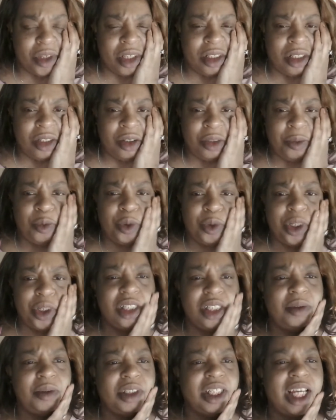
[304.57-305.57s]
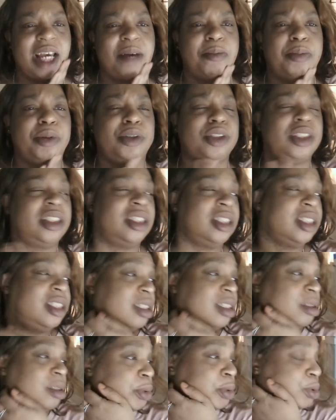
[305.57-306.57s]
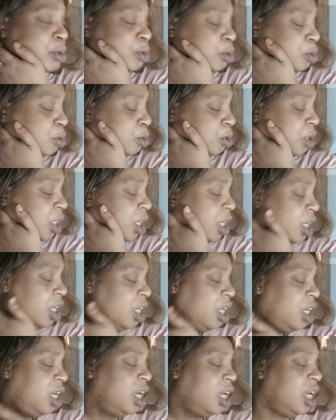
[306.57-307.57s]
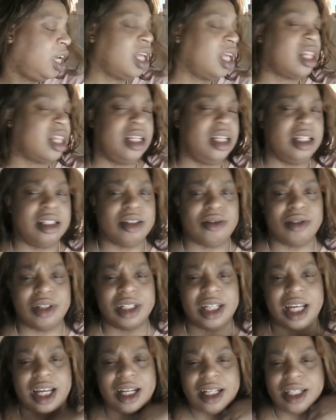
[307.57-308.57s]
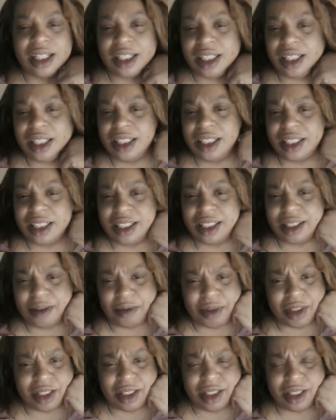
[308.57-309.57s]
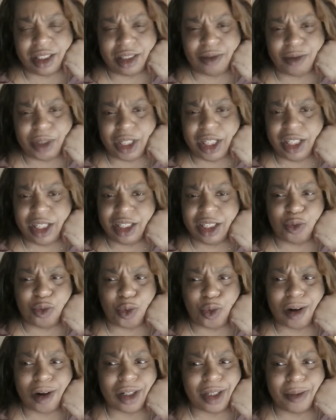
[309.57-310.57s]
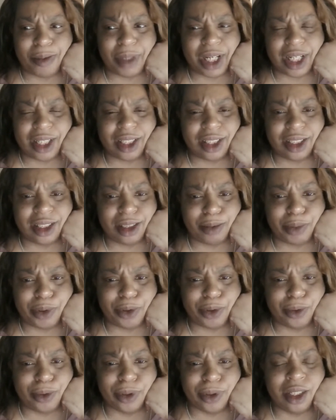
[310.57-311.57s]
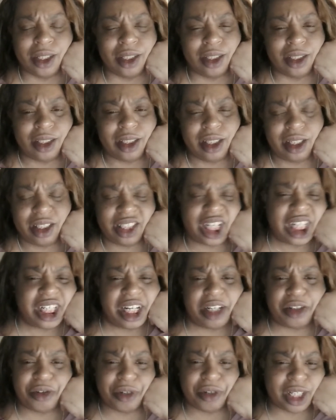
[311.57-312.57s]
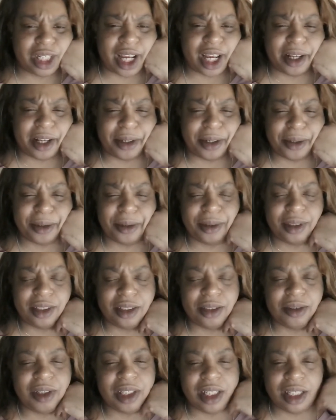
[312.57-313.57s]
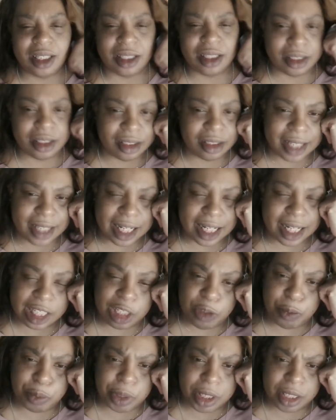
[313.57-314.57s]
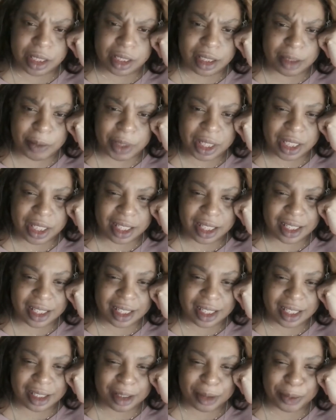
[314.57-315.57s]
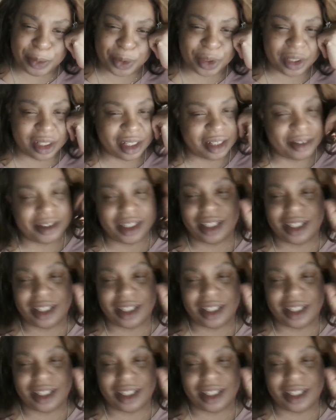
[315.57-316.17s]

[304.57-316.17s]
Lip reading: William then got pushed into the pool, and Anthony is really acting like he did something when he just walked him back into the pool. And he's like, "Now drink that, hoe." You ain't even, it's not like he punched him and he landed in the pool. Okay.